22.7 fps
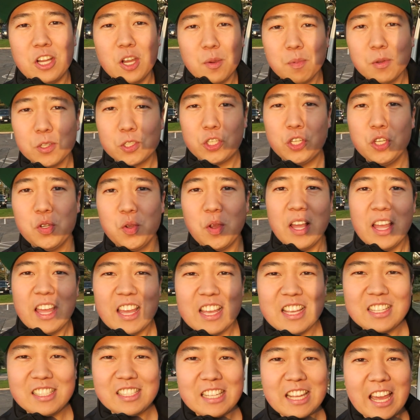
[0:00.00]
Number two
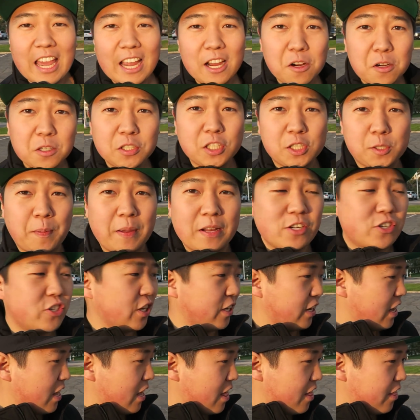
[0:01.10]
is the air
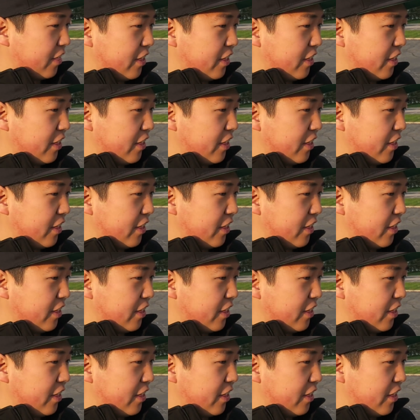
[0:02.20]
suspension.